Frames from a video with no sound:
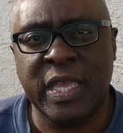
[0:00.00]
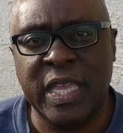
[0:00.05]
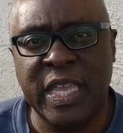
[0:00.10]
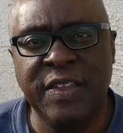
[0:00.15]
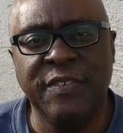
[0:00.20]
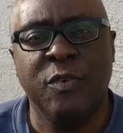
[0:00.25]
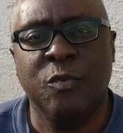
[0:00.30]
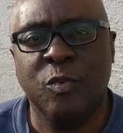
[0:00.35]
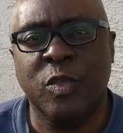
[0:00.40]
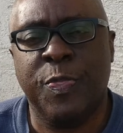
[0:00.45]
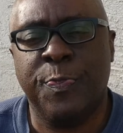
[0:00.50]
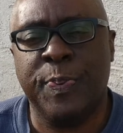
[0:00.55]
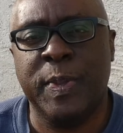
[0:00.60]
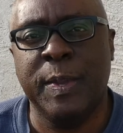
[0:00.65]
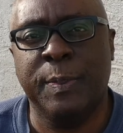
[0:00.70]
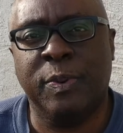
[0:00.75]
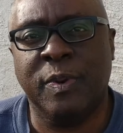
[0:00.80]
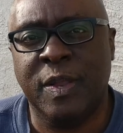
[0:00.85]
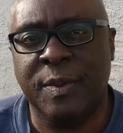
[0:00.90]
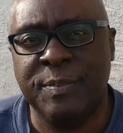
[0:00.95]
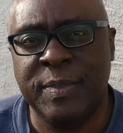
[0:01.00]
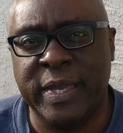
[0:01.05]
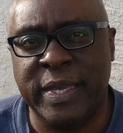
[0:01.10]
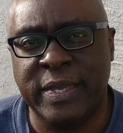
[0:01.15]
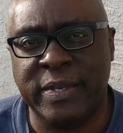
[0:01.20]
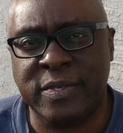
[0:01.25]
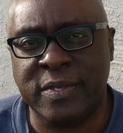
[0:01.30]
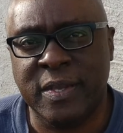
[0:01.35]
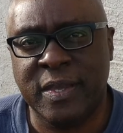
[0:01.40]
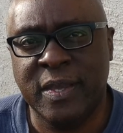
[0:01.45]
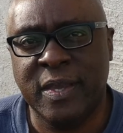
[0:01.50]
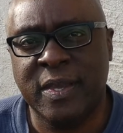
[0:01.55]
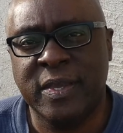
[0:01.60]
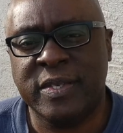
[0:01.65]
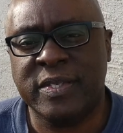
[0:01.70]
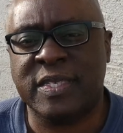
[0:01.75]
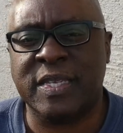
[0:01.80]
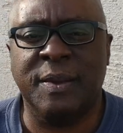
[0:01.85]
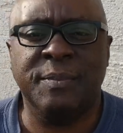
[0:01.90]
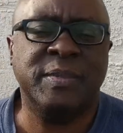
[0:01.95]
even with people of means,
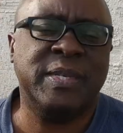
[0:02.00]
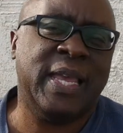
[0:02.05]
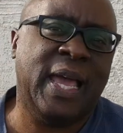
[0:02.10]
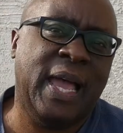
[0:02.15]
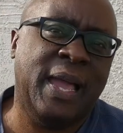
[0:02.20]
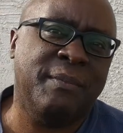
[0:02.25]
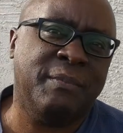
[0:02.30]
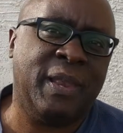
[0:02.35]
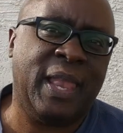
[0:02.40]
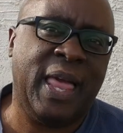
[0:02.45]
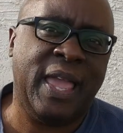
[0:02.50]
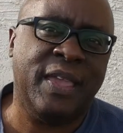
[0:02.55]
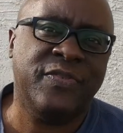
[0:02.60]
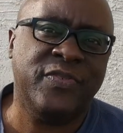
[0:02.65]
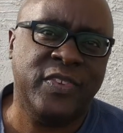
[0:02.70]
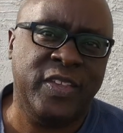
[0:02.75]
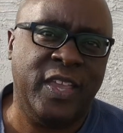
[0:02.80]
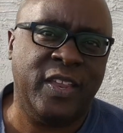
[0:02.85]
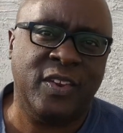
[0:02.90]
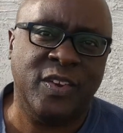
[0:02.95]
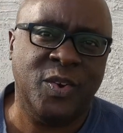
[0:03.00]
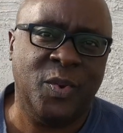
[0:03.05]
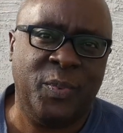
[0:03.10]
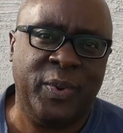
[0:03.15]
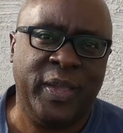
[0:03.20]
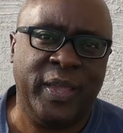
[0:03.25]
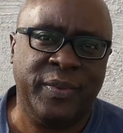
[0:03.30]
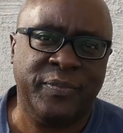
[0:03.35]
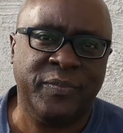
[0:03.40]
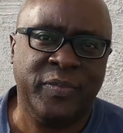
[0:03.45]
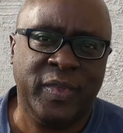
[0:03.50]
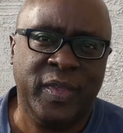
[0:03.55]
sometimes life get in the way.